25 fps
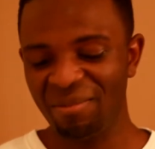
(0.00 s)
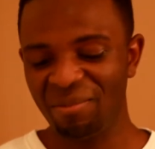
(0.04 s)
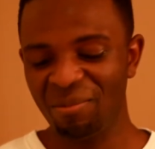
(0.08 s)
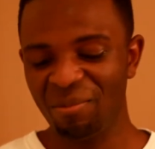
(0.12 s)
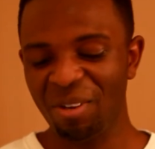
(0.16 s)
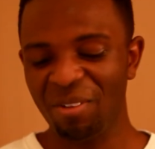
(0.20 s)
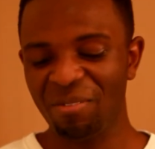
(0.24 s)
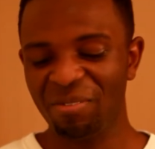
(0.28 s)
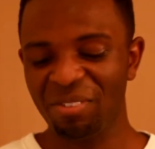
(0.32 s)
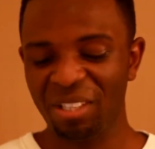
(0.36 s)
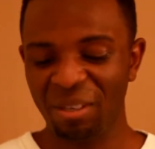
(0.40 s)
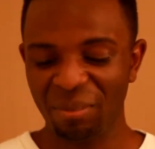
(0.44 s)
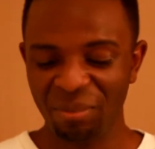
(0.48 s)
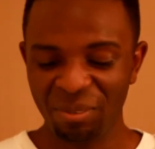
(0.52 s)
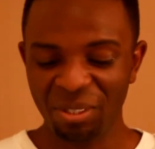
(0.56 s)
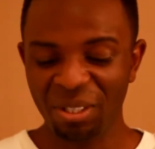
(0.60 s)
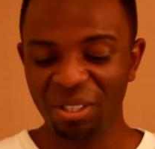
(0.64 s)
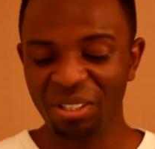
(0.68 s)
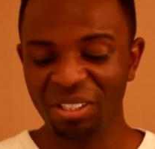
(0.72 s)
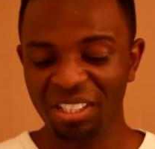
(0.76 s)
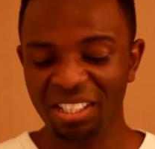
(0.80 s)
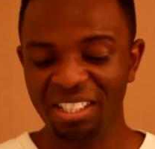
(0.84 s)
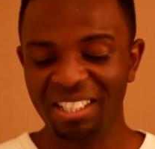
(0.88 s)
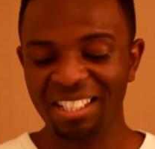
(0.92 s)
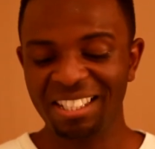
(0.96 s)
with some
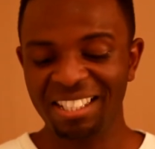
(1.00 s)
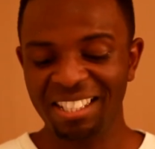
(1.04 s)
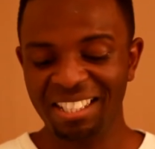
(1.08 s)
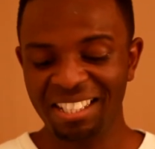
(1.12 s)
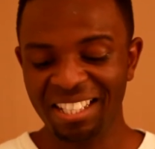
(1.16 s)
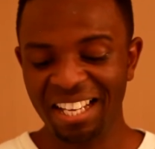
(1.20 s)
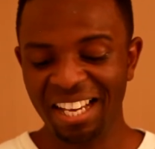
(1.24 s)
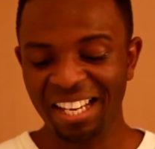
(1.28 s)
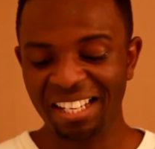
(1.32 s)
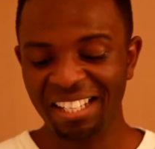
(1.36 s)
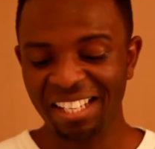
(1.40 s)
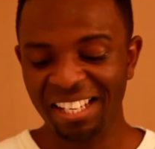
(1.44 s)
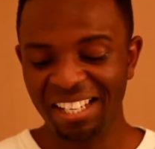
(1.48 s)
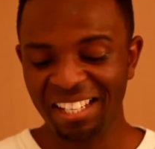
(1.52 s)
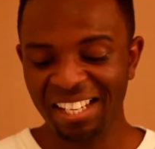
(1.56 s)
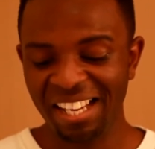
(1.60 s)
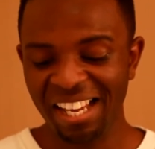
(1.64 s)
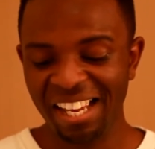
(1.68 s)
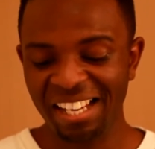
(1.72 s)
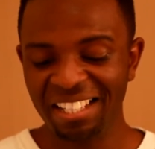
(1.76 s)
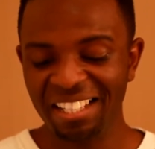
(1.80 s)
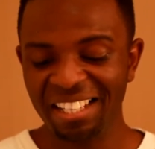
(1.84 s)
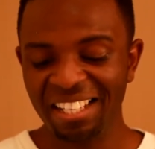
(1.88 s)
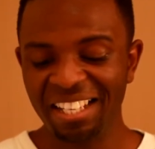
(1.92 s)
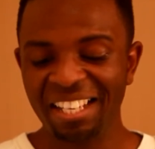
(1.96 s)
sausages inside it
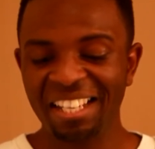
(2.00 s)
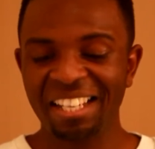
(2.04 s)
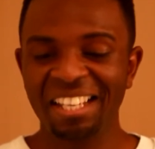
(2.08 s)
again.